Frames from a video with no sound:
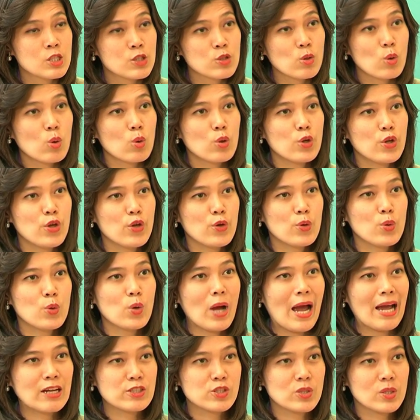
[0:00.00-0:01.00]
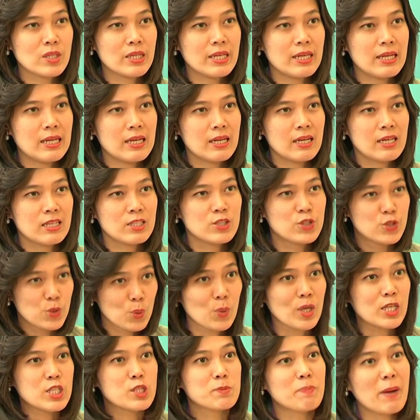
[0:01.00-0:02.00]
So you actually do
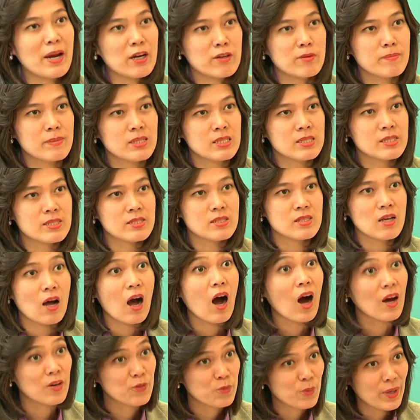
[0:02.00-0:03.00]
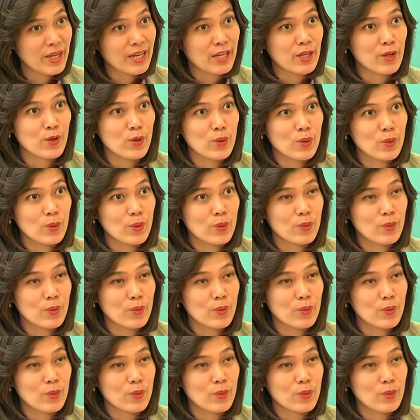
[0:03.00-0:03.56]
experiments on radio?